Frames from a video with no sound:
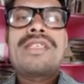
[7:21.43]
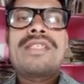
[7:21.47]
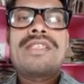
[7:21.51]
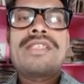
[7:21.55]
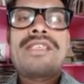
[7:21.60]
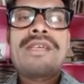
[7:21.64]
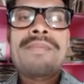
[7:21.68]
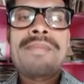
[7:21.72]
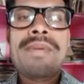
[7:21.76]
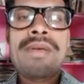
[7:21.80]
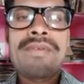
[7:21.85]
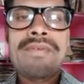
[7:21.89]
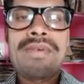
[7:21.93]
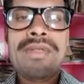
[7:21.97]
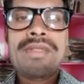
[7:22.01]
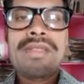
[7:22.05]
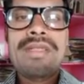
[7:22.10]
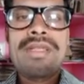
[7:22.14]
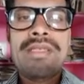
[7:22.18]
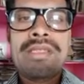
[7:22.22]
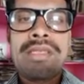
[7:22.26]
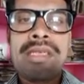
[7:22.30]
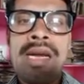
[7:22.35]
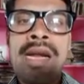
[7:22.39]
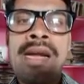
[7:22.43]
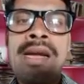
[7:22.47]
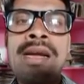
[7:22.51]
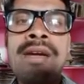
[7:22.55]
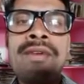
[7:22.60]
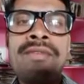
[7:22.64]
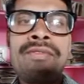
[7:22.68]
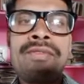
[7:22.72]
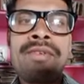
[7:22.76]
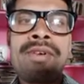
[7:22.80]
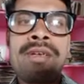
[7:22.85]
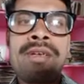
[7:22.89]
resemble with the
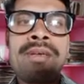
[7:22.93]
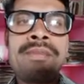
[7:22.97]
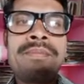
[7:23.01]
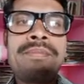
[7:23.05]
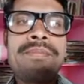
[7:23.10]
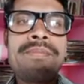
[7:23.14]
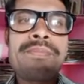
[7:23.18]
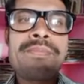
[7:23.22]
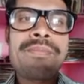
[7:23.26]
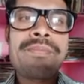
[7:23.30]
standard form